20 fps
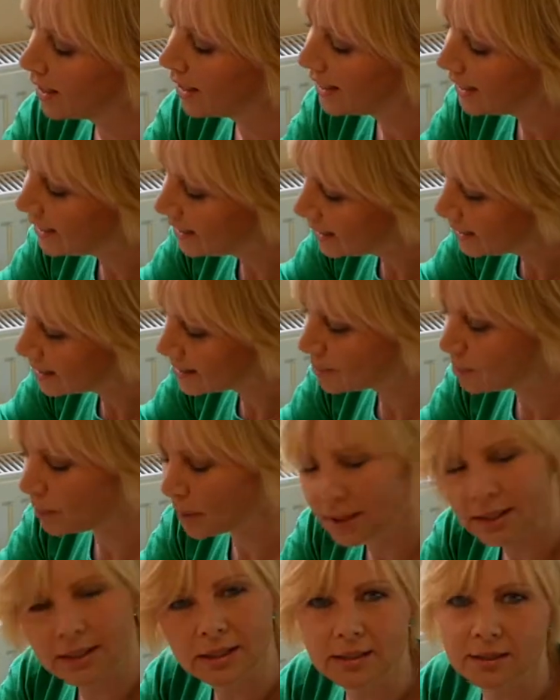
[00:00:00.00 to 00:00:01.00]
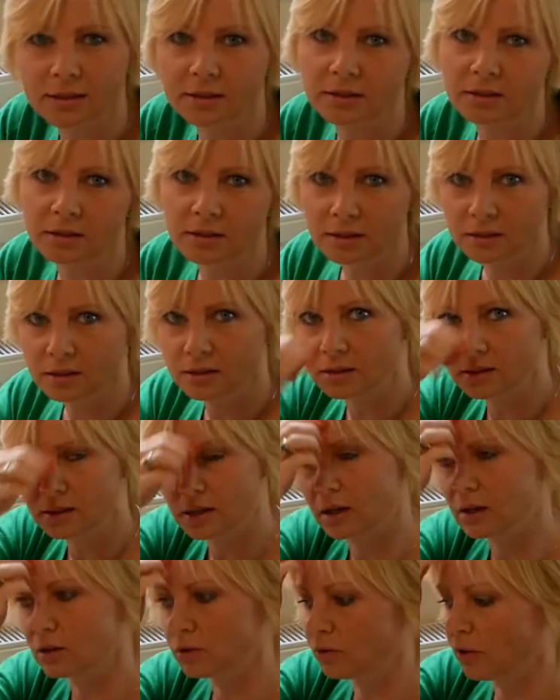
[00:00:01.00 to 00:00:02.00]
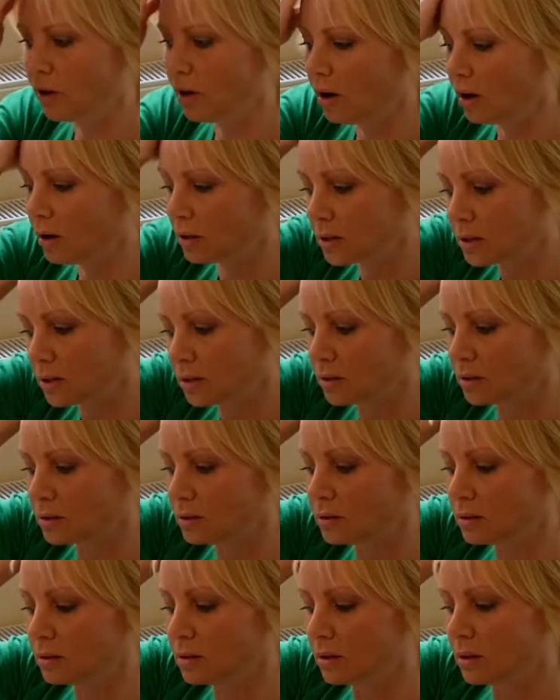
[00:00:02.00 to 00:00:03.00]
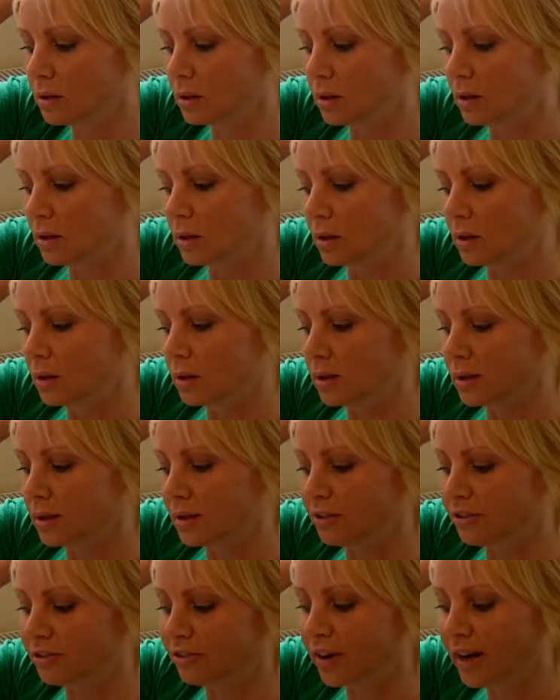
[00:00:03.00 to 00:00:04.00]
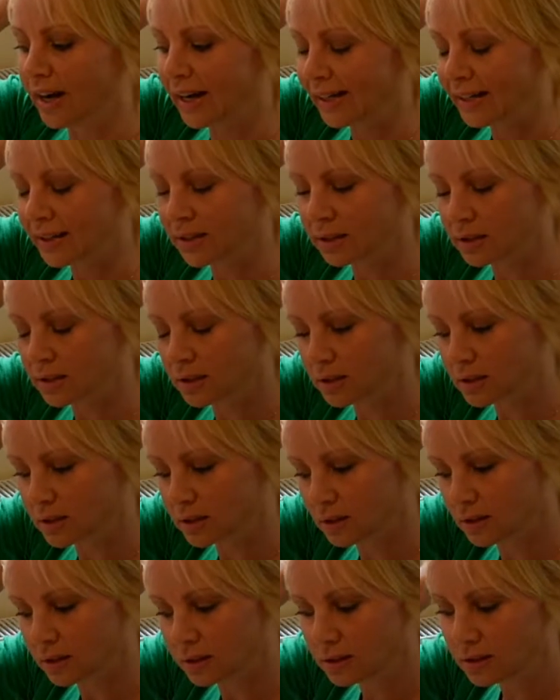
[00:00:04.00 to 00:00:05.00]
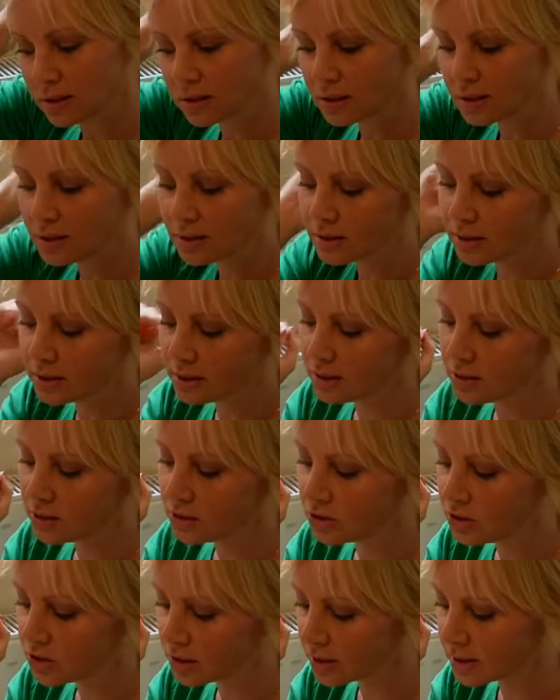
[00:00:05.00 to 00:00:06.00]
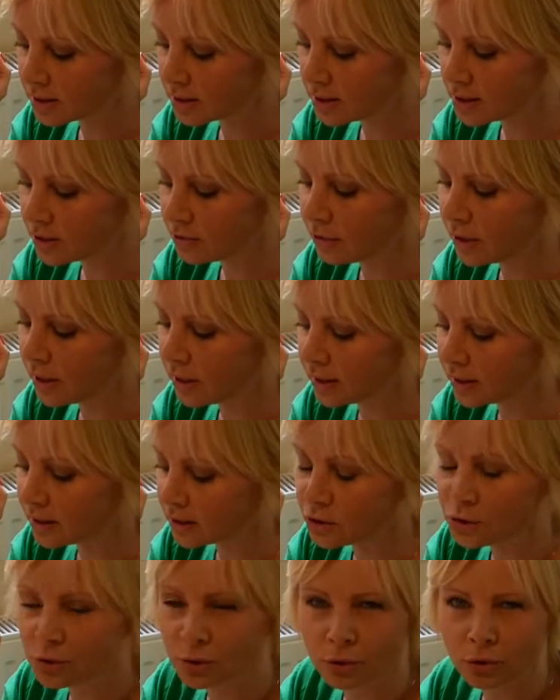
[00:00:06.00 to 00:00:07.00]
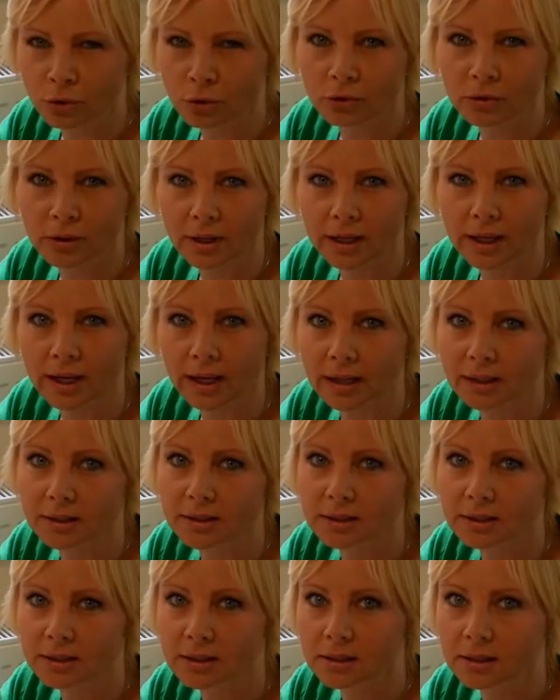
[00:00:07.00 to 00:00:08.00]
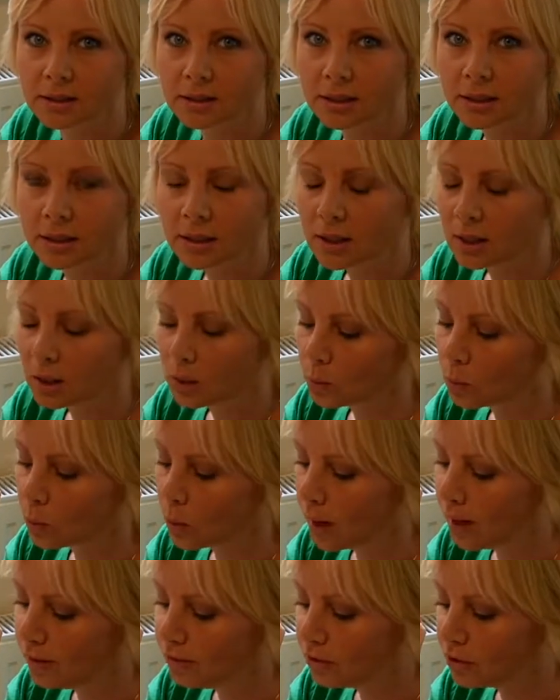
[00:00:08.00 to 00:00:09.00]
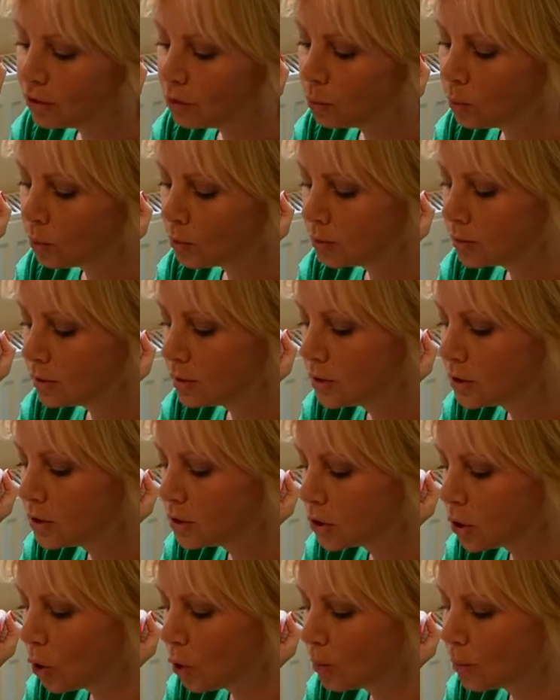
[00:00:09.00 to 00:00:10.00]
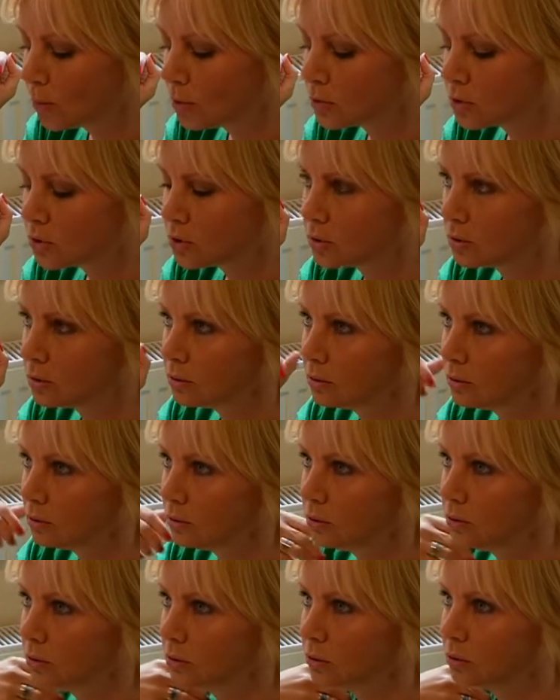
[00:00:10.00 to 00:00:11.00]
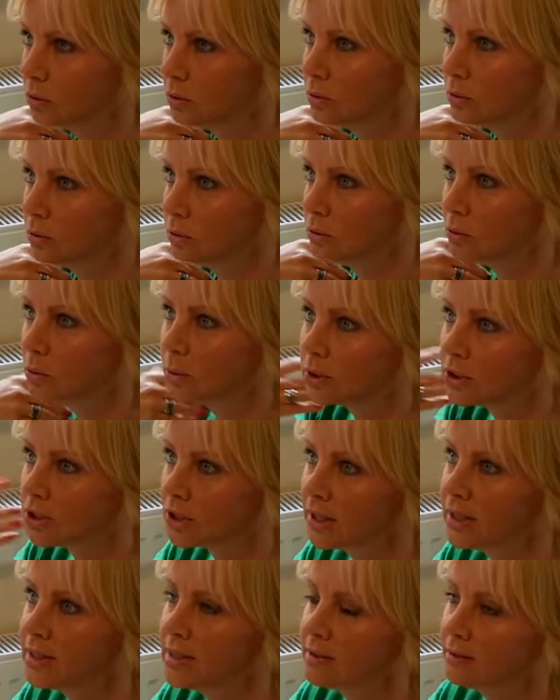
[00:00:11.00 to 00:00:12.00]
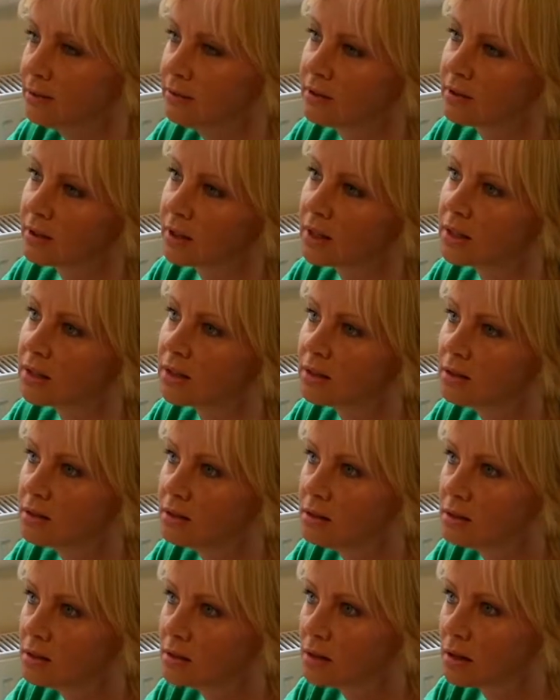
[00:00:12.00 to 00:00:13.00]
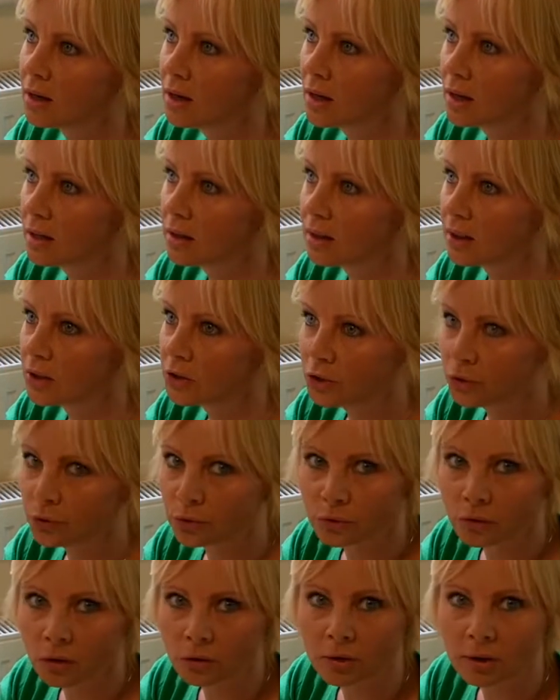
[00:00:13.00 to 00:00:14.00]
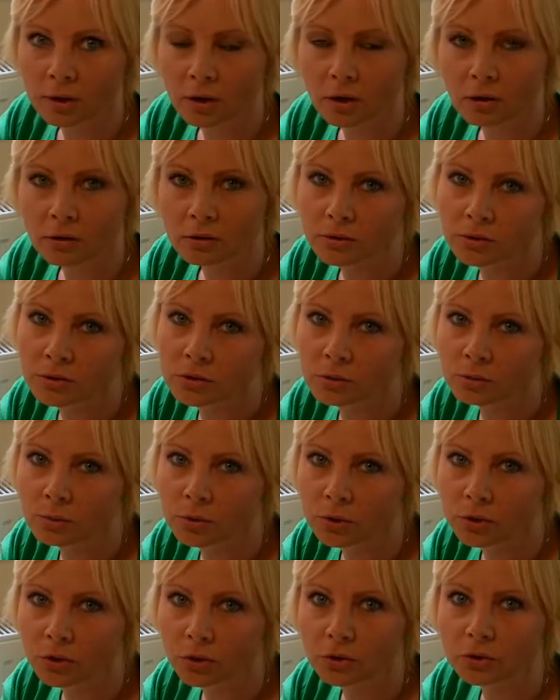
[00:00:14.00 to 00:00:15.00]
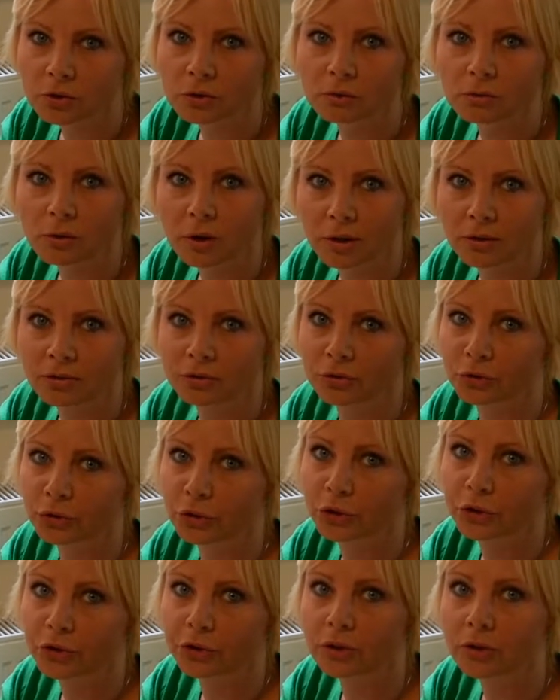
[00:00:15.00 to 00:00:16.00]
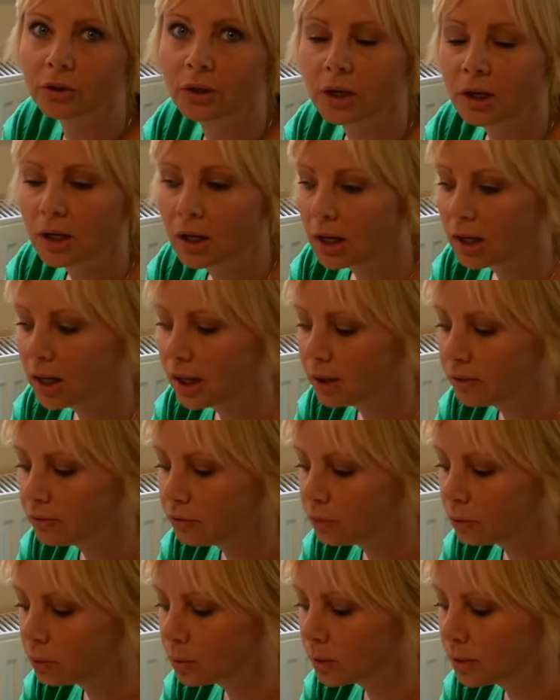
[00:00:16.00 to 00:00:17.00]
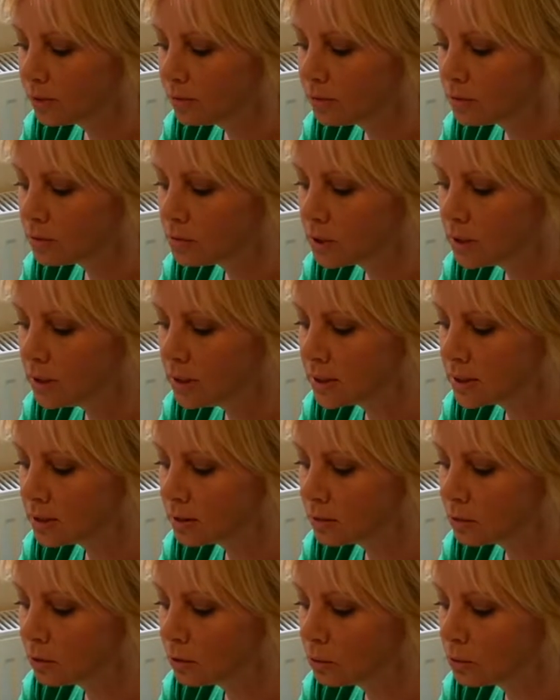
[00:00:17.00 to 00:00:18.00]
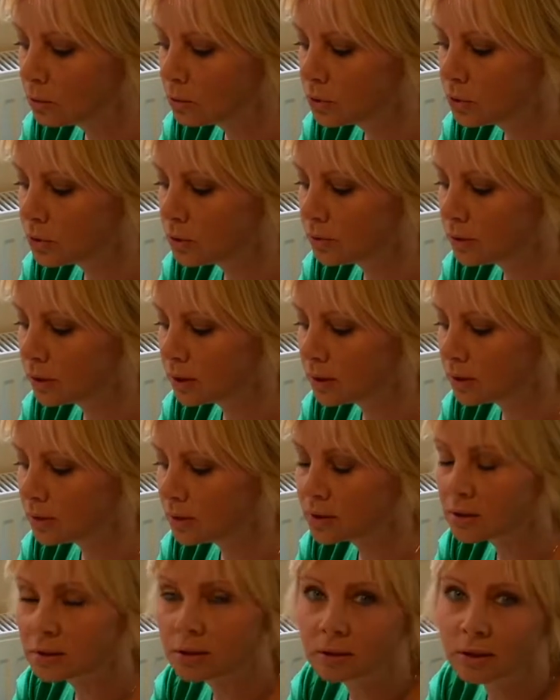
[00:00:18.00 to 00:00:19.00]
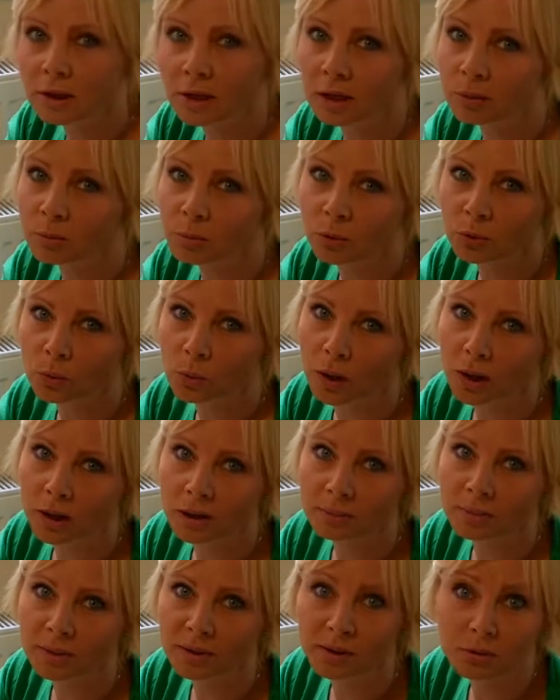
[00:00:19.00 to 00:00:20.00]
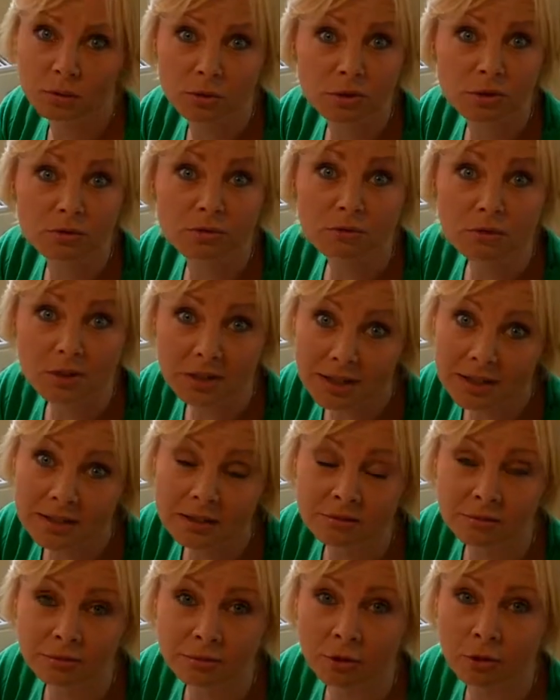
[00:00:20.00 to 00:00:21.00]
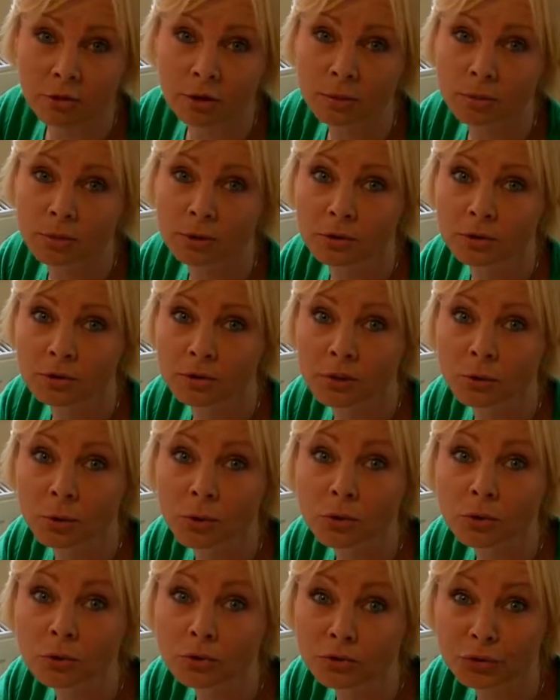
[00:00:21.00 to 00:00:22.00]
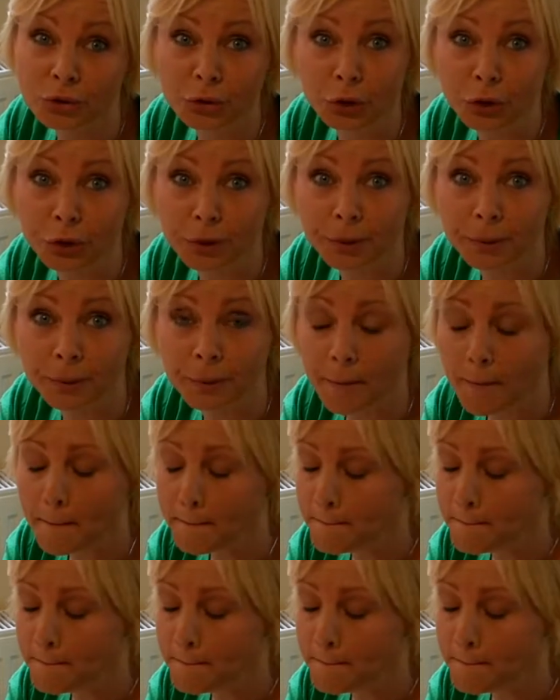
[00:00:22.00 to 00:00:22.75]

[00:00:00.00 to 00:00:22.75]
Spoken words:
it is, but it isn't. It's kind of hard to define it. It's just this feeling that you're not there yet. Whatever you want, it's almost you were chasing things that you thought they're going to be good or right for you. And for whatever reason, those things didn't come your way, but there was a reason for it, because they were not for you.